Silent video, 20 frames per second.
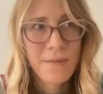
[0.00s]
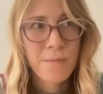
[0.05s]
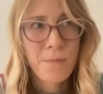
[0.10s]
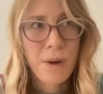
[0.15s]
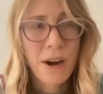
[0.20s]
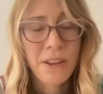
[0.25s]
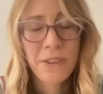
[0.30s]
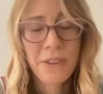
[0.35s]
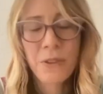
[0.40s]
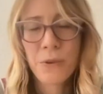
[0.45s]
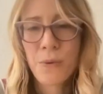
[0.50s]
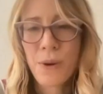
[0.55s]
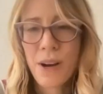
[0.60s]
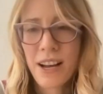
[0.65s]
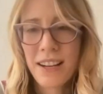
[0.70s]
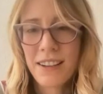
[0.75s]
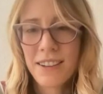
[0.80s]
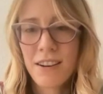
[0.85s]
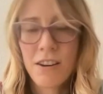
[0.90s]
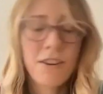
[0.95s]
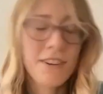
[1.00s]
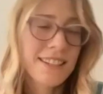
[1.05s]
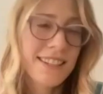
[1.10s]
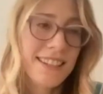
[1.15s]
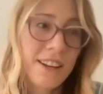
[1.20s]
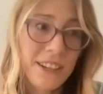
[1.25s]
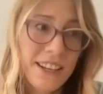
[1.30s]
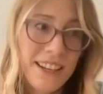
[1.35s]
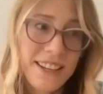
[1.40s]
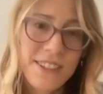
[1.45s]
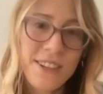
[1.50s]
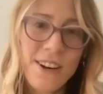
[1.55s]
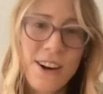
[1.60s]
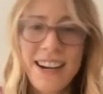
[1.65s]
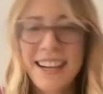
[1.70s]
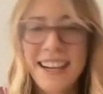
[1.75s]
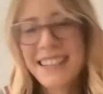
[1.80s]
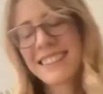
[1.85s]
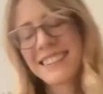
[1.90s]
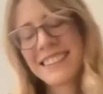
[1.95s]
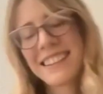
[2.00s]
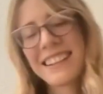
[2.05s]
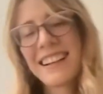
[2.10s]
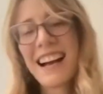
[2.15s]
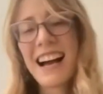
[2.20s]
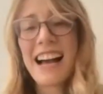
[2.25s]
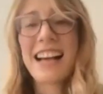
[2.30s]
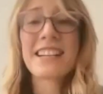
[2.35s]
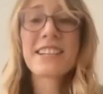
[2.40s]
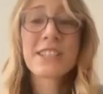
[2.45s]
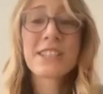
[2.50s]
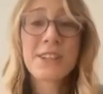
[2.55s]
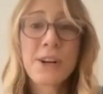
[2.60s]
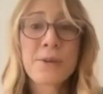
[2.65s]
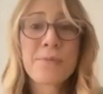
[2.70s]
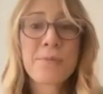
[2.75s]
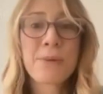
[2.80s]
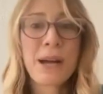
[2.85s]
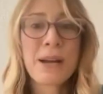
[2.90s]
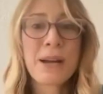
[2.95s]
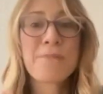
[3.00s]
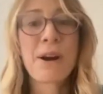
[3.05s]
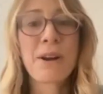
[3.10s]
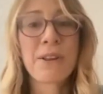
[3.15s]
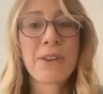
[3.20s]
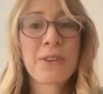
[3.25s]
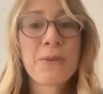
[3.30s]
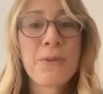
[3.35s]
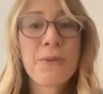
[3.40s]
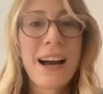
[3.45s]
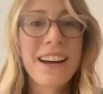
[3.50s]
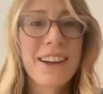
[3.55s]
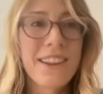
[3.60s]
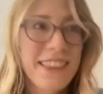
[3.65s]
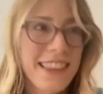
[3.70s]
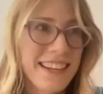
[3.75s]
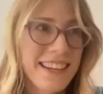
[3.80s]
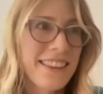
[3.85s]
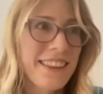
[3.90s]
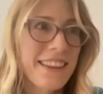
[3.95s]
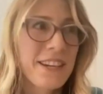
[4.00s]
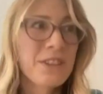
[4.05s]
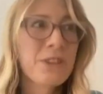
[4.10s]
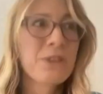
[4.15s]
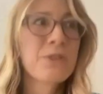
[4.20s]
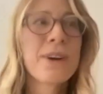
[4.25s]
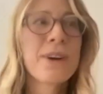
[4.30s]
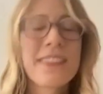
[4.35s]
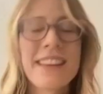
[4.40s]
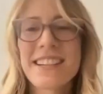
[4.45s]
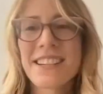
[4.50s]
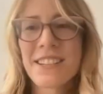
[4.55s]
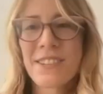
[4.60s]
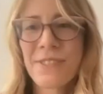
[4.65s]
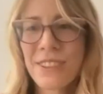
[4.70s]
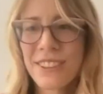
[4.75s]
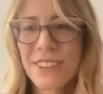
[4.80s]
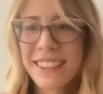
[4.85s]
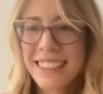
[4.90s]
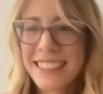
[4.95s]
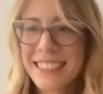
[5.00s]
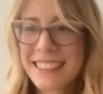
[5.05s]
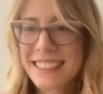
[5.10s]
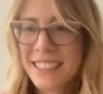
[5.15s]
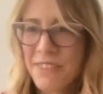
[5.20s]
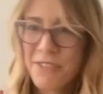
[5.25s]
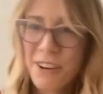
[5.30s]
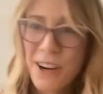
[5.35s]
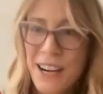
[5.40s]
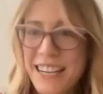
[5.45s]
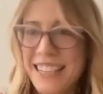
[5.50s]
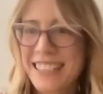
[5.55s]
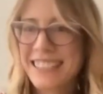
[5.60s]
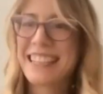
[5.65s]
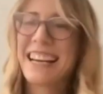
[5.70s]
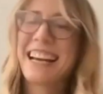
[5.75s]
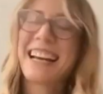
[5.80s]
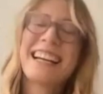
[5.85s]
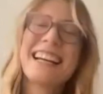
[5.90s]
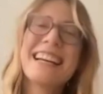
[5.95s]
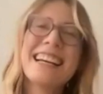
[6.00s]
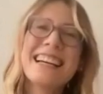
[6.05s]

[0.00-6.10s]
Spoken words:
Breath of the Wild or Zelda. Sorry, I just started playing Breath of the Wild, the new one that just released. I'm very excited.